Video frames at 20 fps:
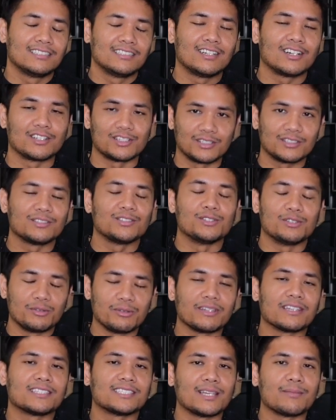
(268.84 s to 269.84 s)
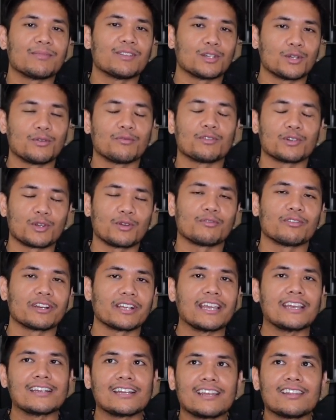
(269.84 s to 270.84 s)
are just doing the same thing over and over
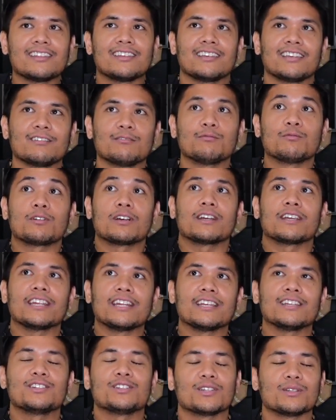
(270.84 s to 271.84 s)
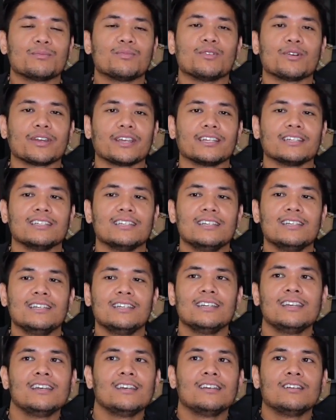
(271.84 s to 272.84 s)
again. I think we're getting to the point
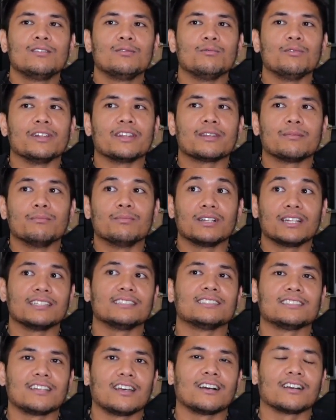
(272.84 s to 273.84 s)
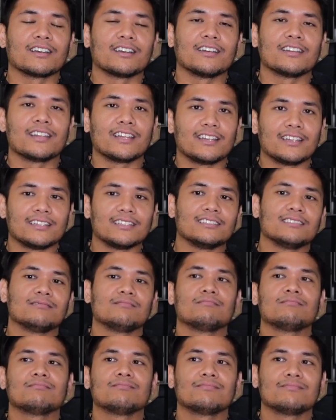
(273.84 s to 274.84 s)
with Balenciaga that
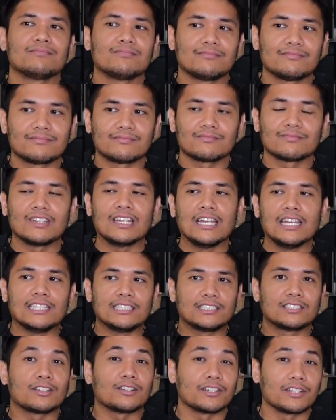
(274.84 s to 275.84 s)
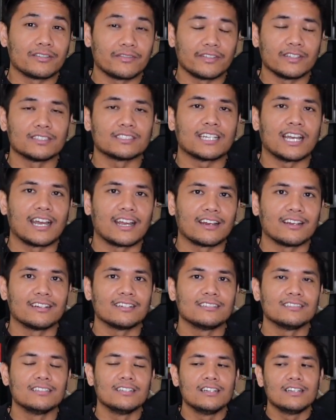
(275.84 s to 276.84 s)
it's starting to feel
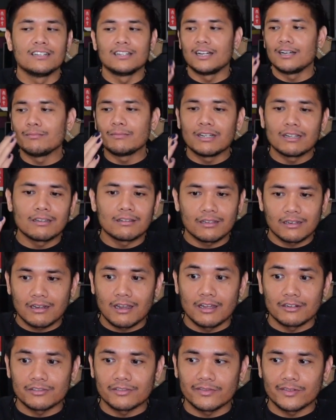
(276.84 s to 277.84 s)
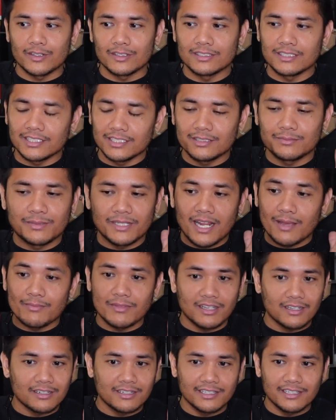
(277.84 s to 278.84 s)
tired. Among other controversies, but I'm
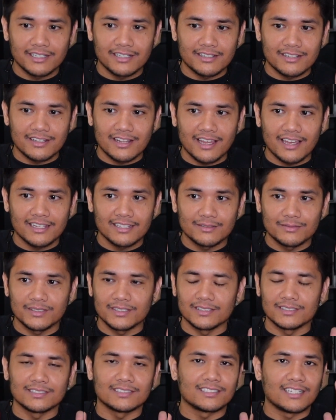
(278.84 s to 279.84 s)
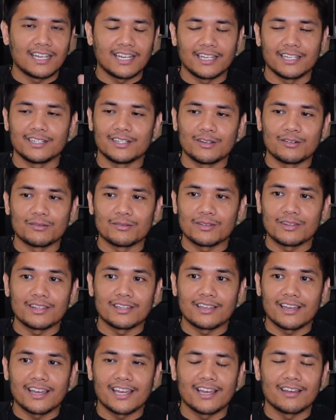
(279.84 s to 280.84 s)
not going to get into that because I don't
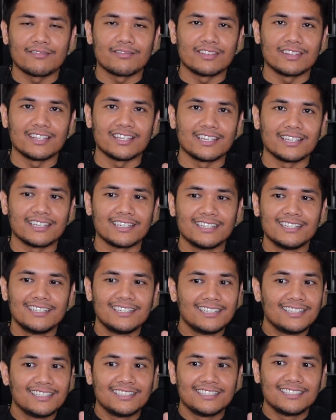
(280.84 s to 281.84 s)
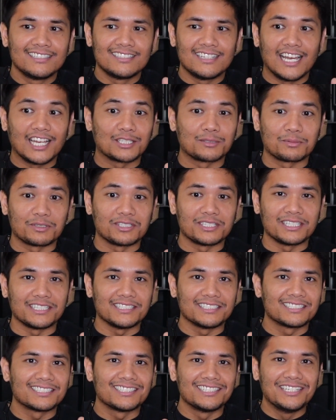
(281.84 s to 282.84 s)
think I have the
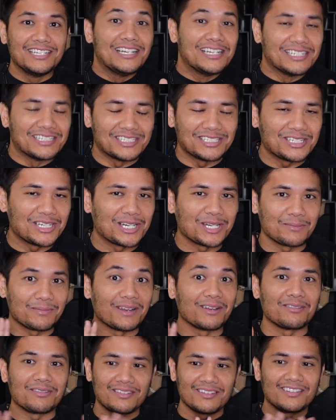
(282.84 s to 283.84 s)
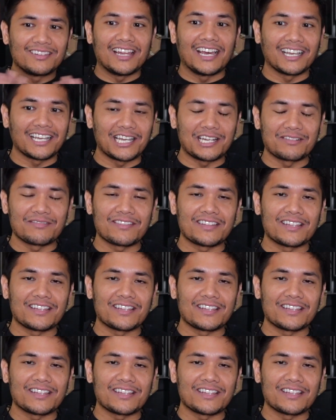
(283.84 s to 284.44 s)
expertise to talk about that kind of